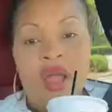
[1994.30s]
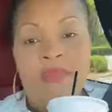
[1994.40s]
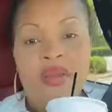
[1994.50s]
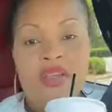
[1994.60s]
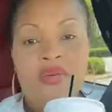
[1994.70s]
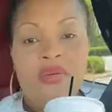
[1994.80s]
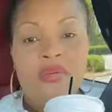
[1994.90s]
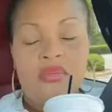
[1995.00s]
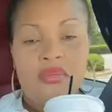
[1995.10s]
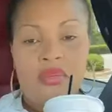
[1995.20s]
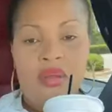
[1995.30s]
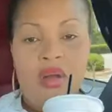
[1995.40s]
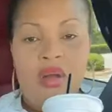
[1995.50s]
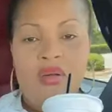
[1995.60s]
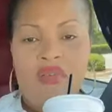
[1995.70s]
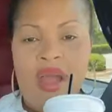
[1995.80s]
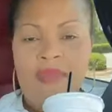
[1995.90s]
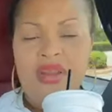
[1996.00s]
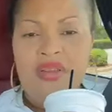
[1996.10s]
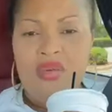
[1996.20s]
Crab little. Oh,
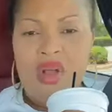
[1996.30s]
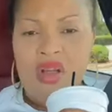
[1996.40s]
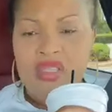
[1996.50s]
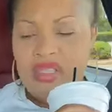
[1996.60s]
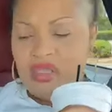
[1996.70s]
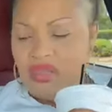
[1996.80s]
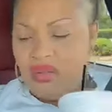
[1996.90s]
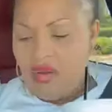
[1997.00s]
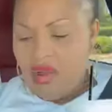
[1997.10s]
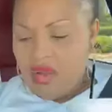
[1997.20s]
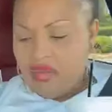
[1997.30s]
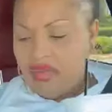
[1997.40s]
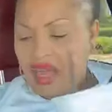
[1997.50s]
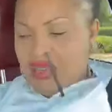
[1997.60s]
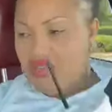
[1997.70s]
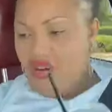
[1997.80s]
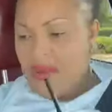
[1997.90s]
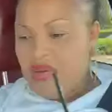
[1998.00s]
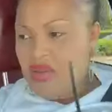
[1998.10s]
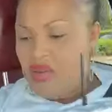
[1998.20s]
crab little cousins. That's
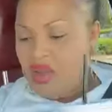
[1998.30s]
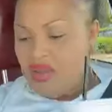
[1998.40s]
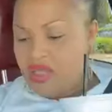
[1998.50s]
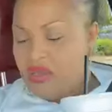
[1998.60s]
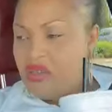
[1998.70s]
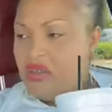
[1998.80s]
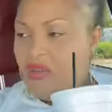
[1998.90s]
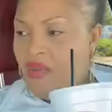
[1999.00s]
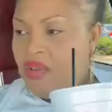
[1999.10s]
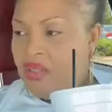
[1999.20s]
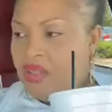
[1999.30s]
crab little cousins.